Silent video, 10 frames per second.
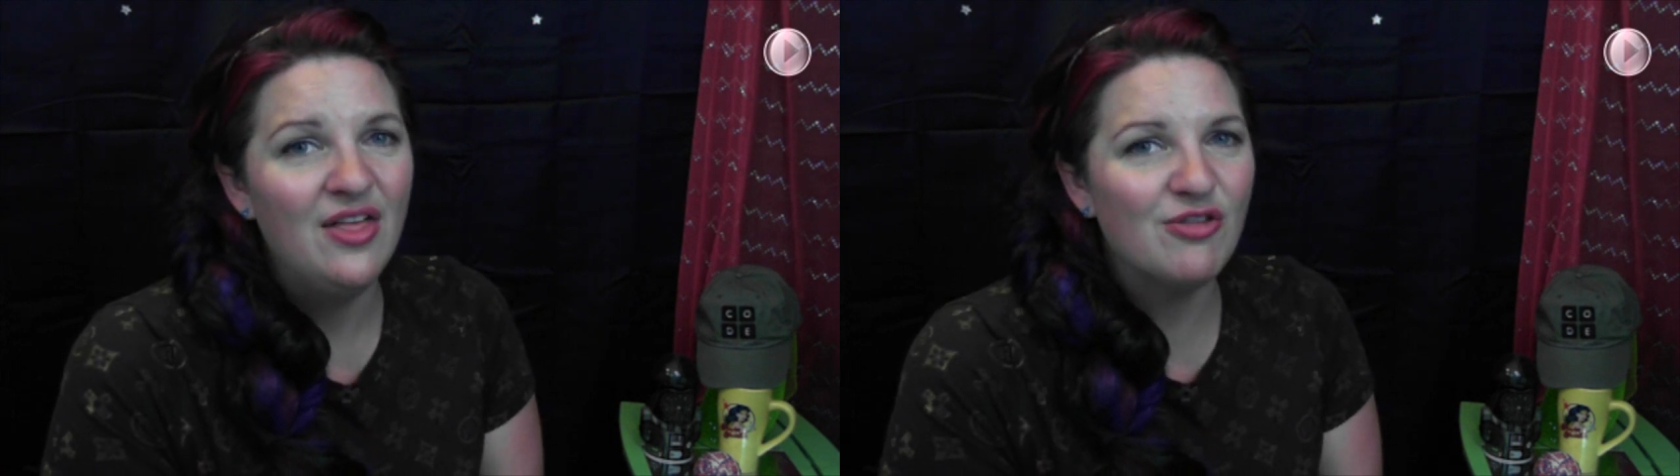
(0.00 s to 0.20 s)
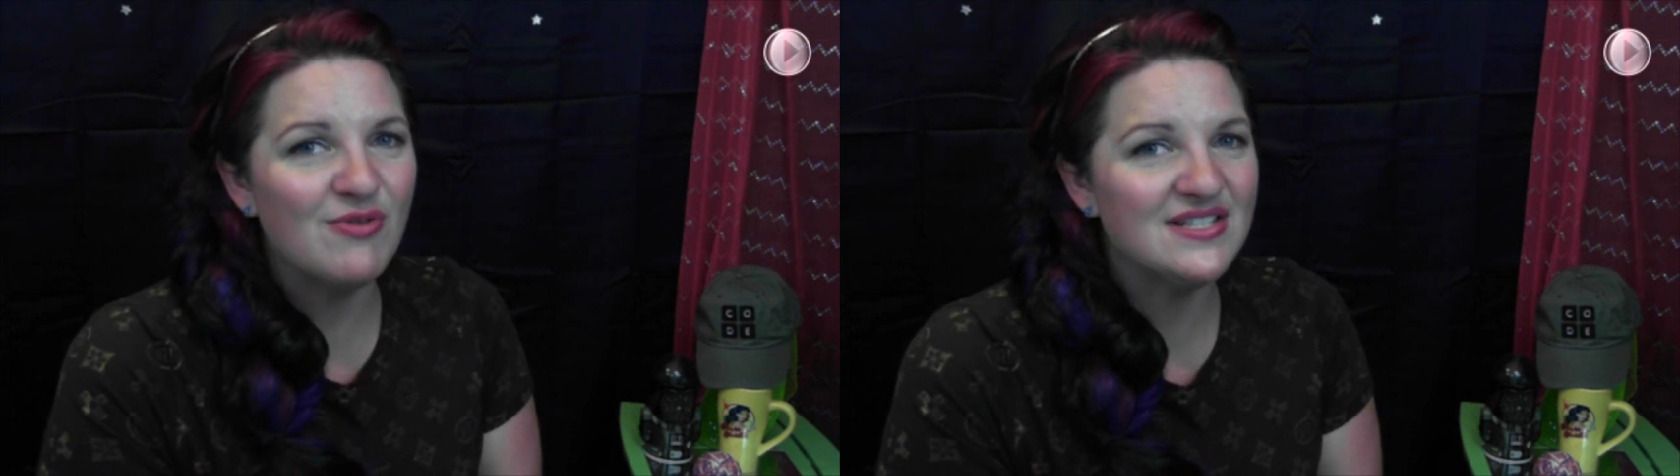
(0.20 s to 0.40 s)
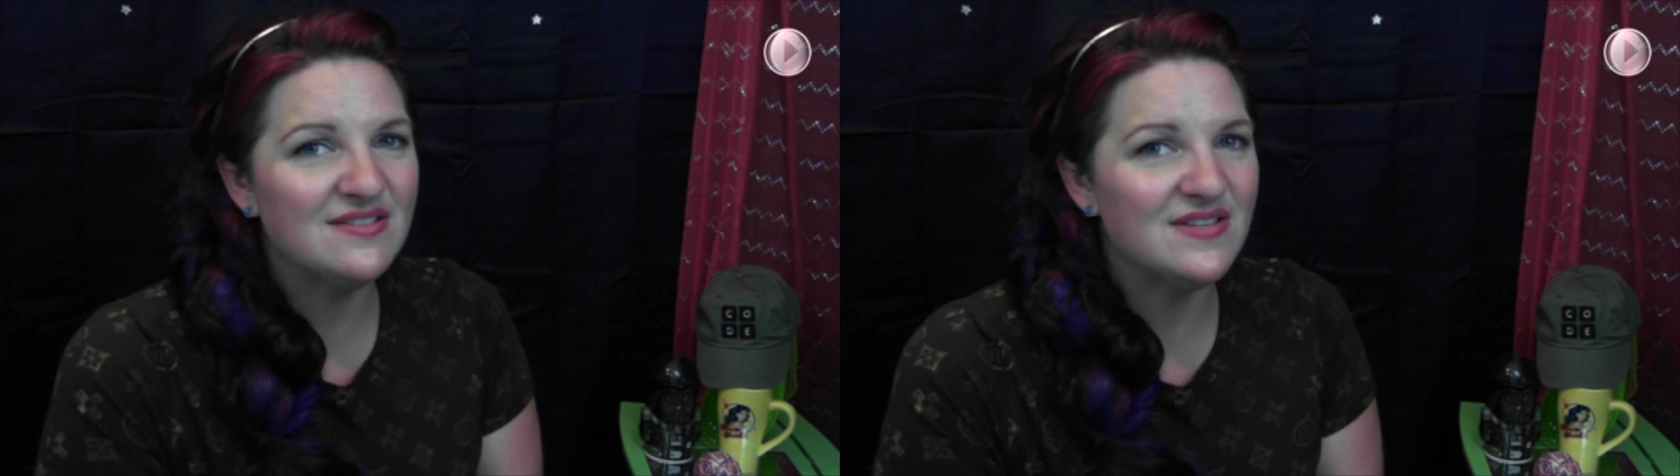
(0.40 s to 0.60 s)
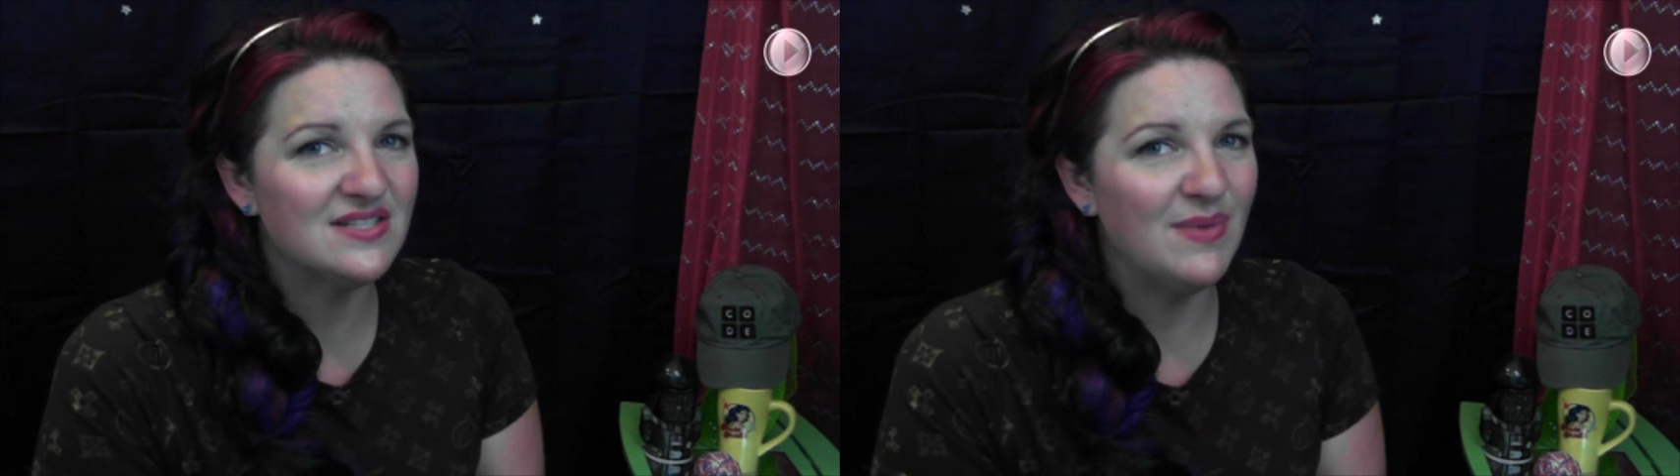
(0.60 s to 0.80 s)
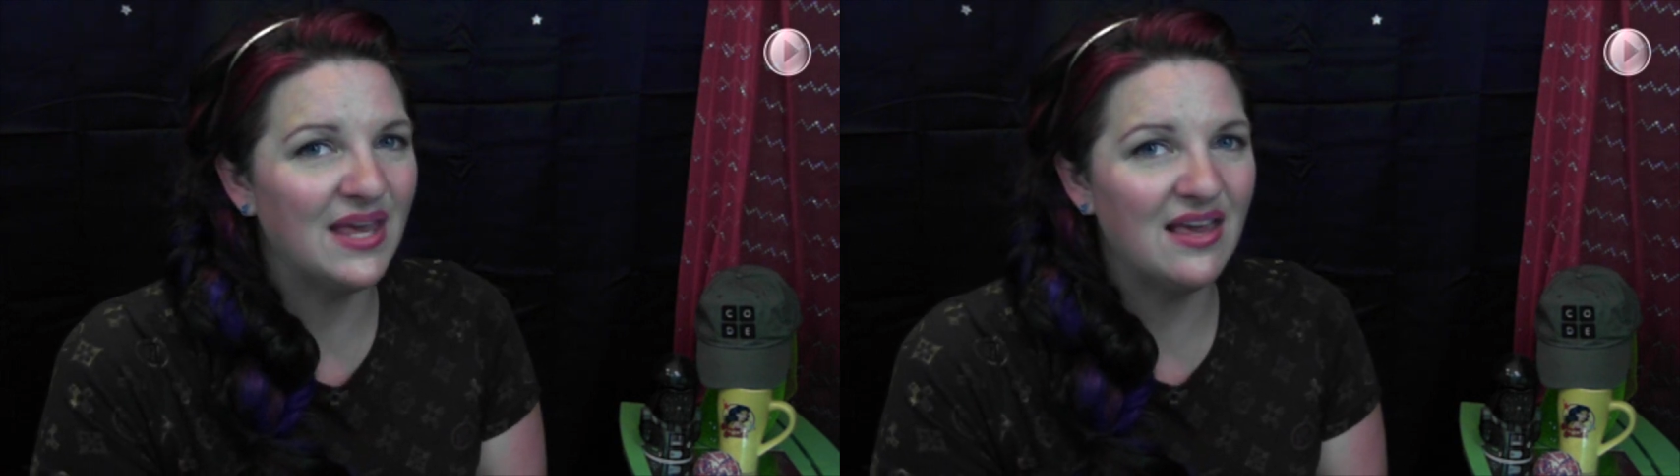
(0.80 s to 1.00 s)
The rest of
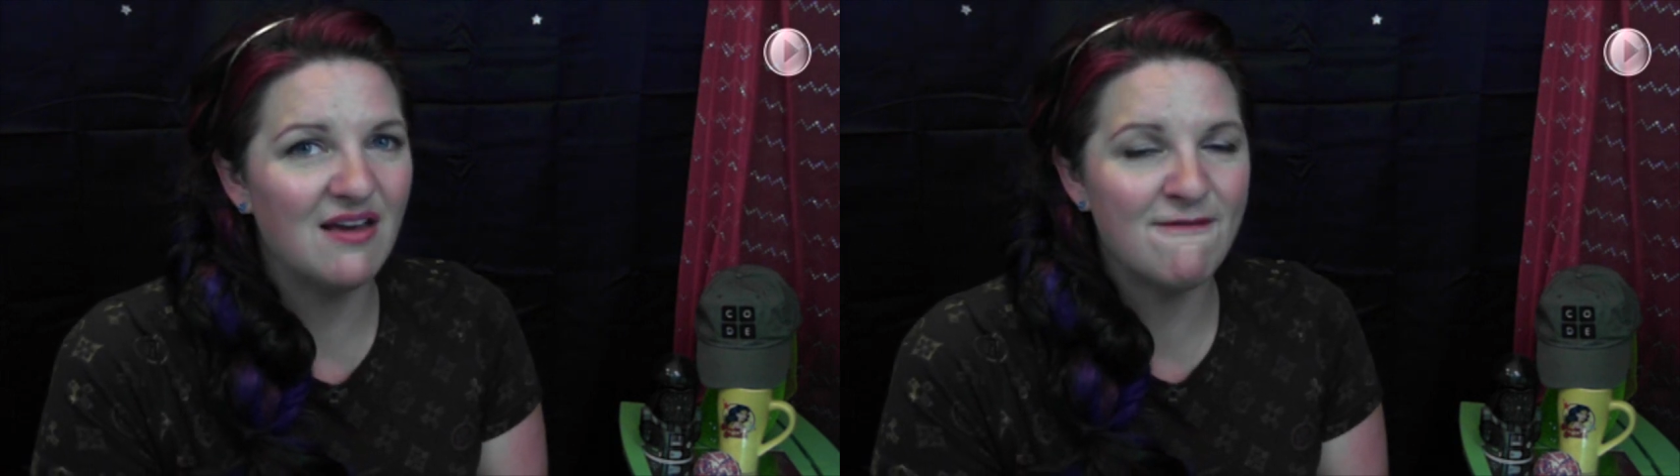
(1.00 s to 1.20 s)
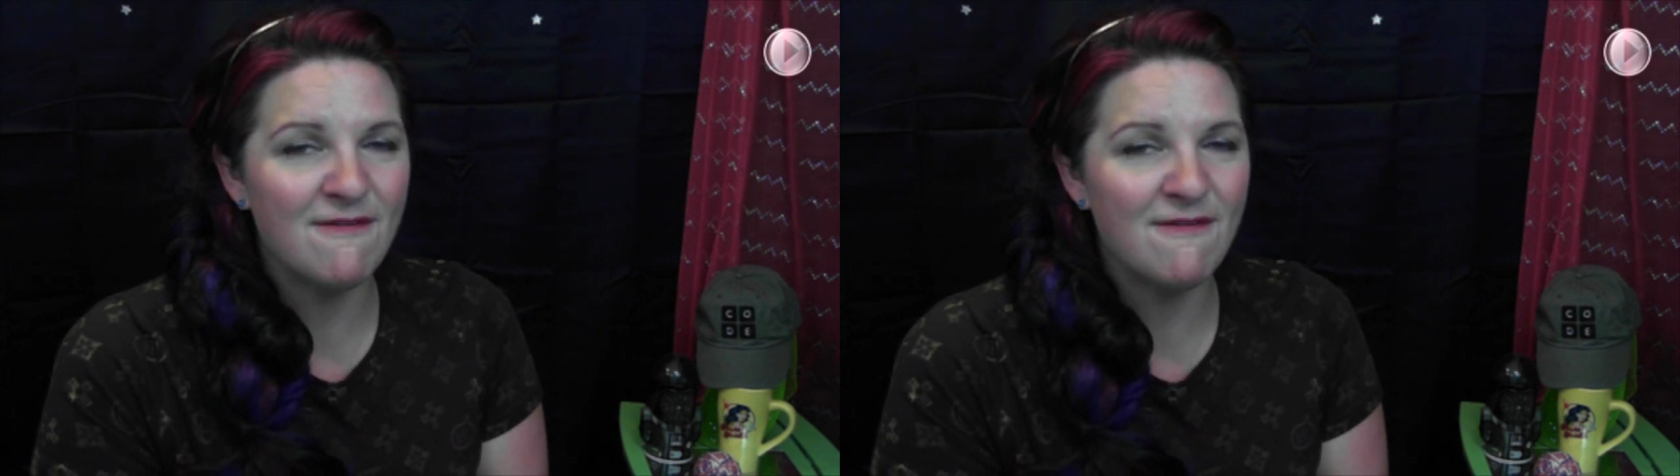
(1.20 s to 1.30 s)
it's making a